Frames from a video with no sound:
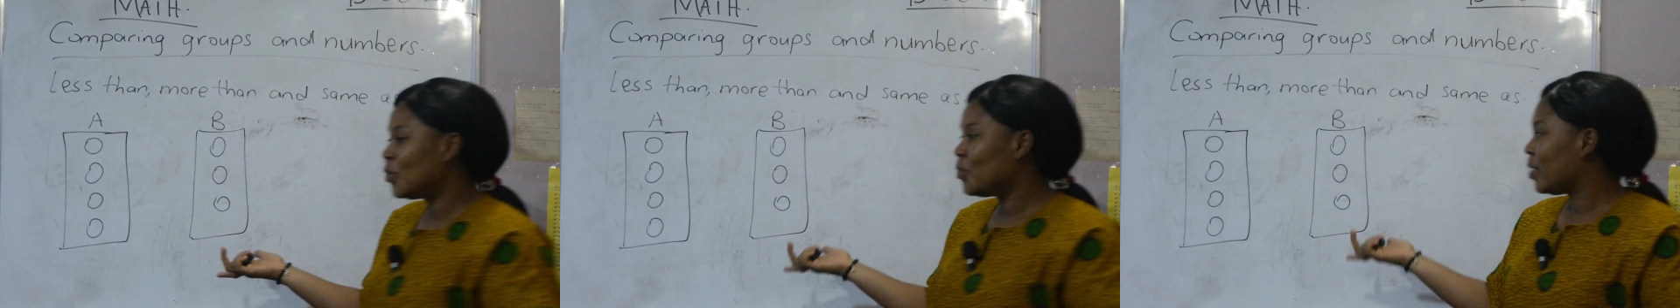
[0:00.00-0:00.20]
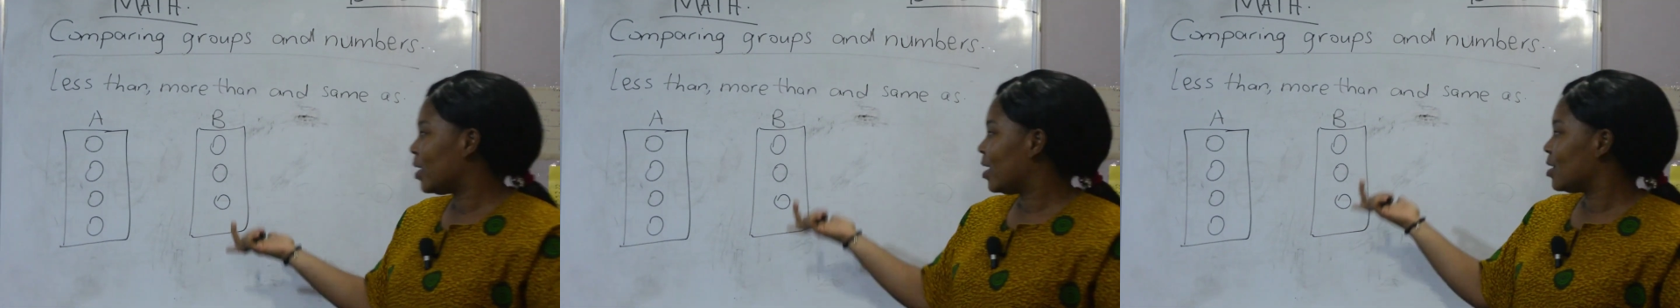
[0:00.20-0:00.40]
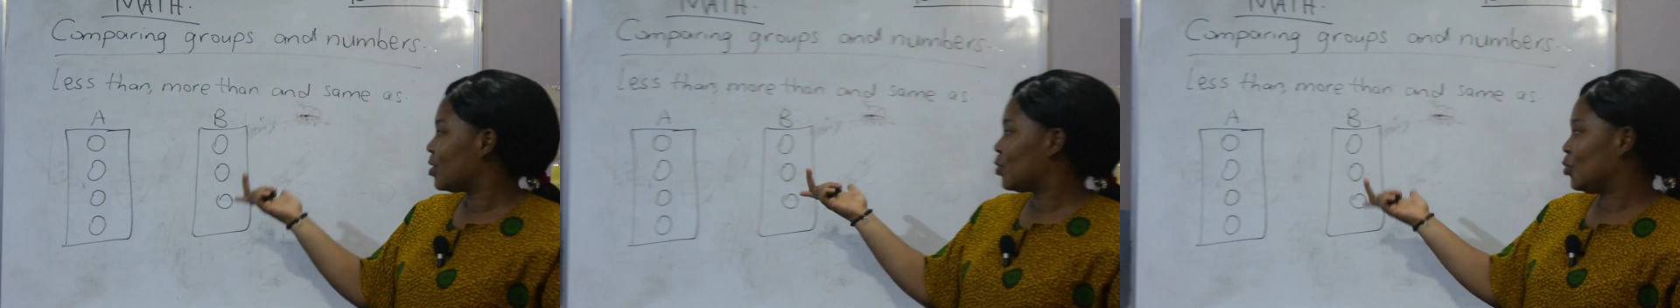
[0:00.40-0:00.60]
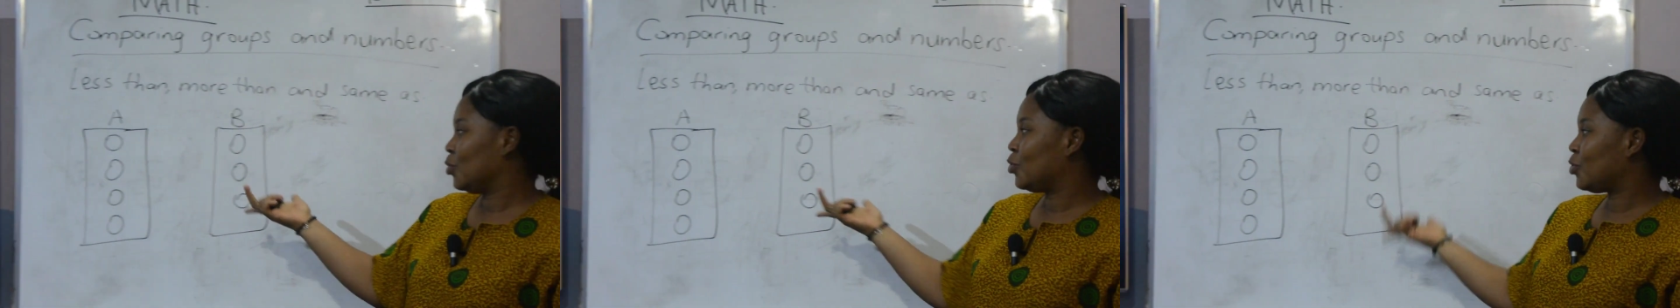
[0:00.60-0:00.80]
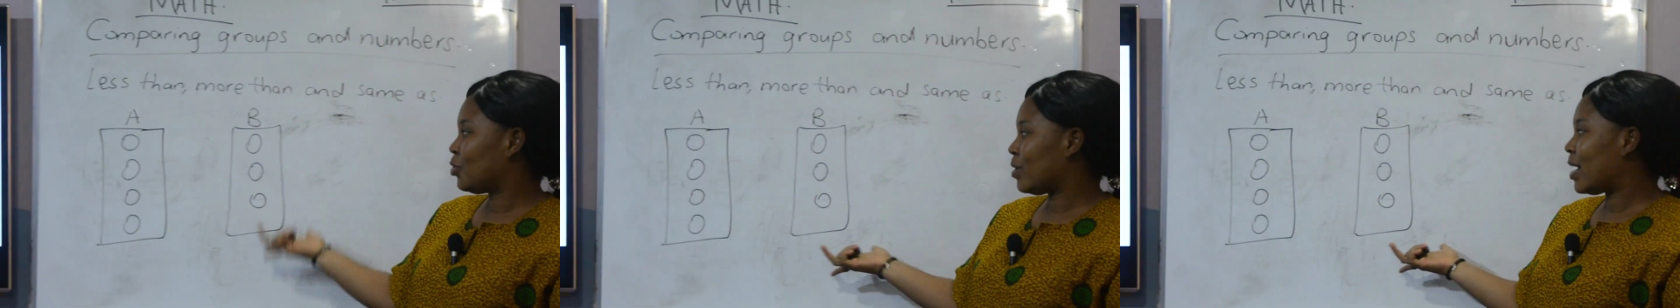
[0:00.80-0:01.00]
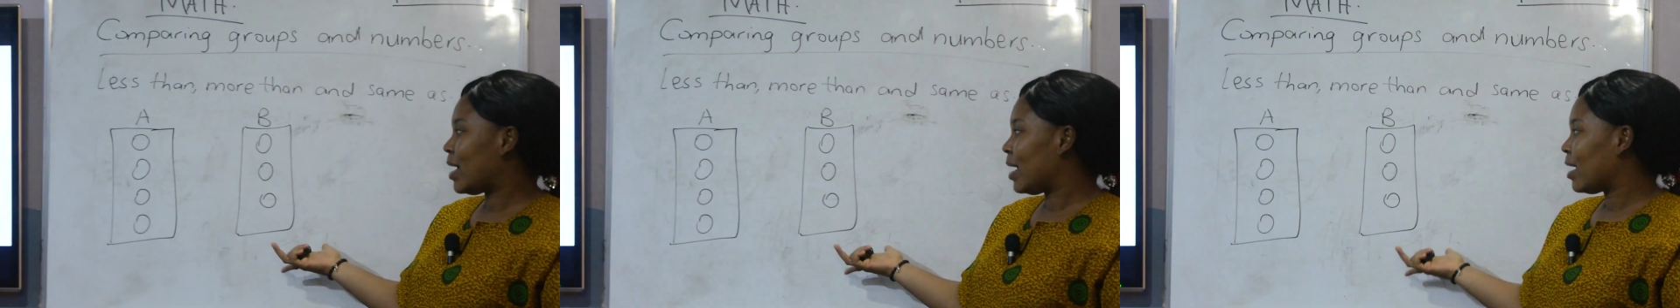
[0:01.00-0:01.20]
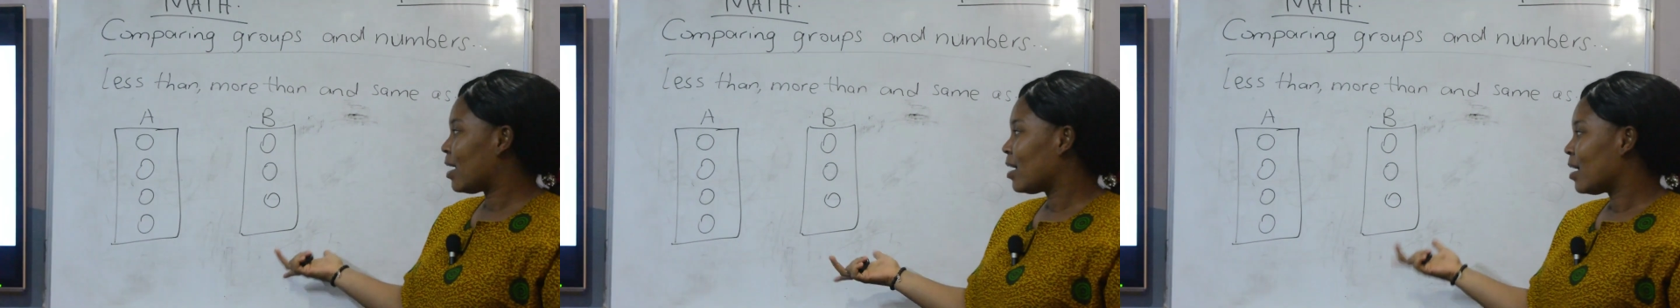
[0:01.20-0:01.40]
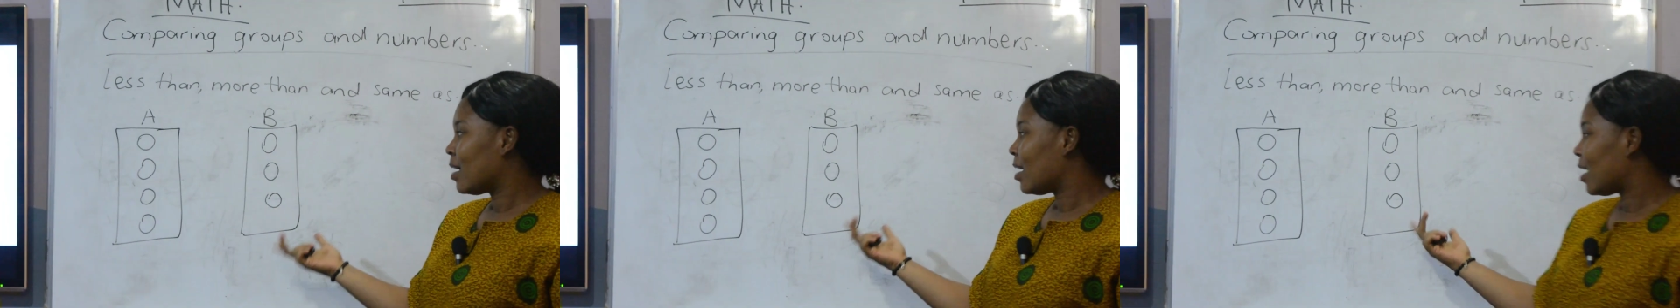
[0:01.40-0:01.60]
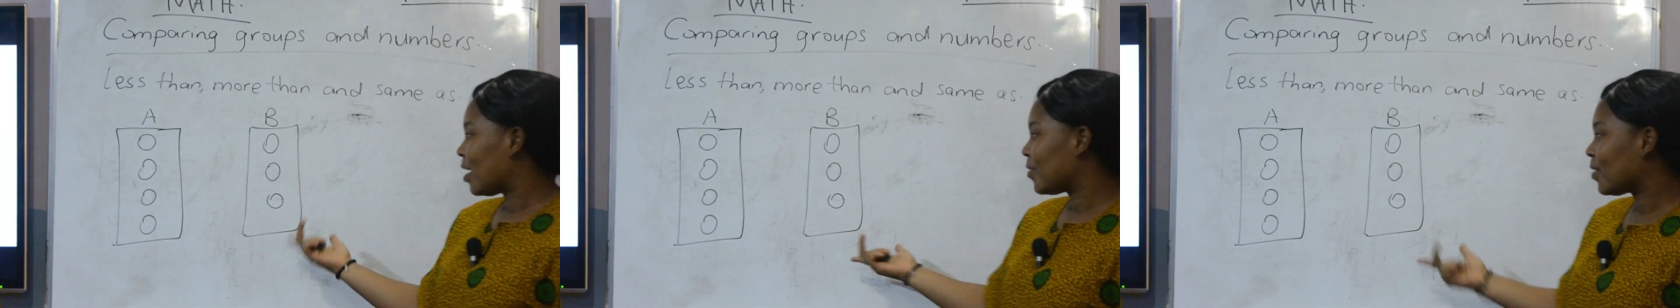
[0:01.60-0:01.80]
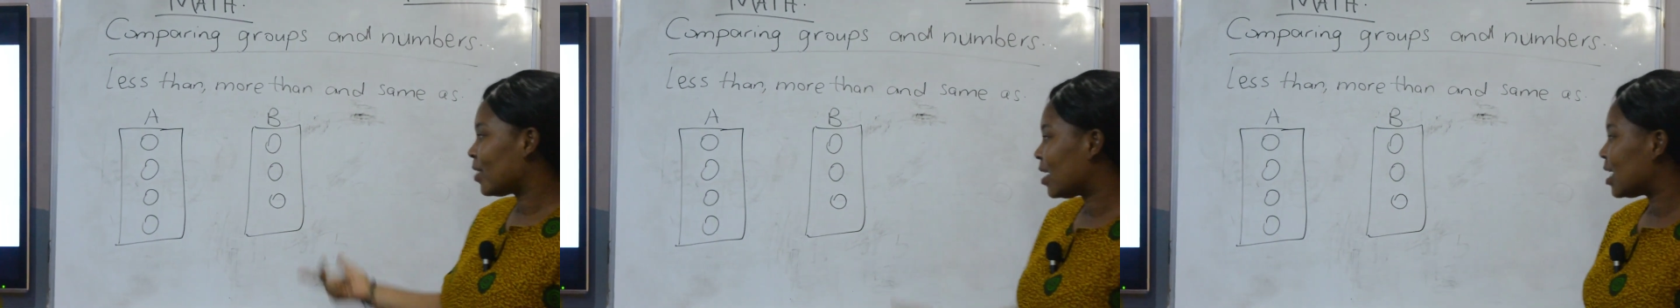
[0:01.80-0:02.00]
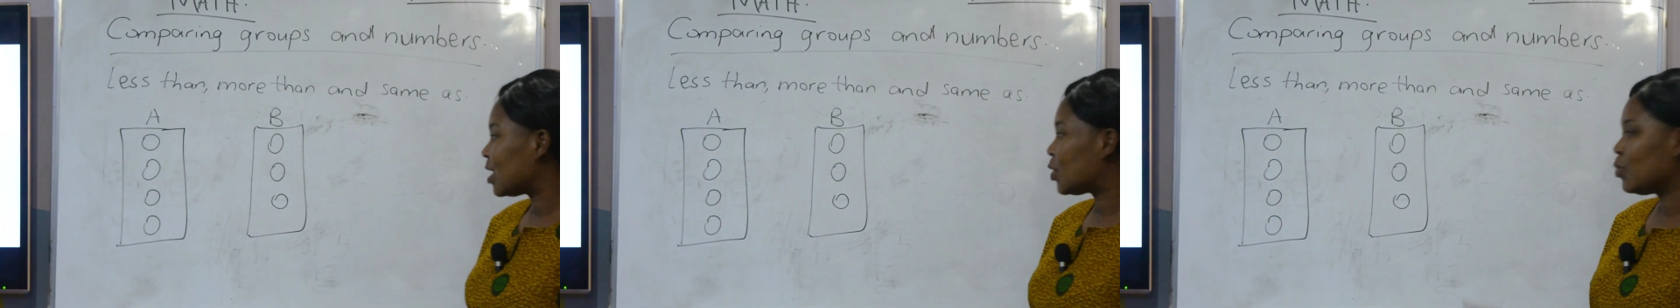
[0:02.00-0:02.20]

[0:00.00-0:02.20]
minutes to try. After that,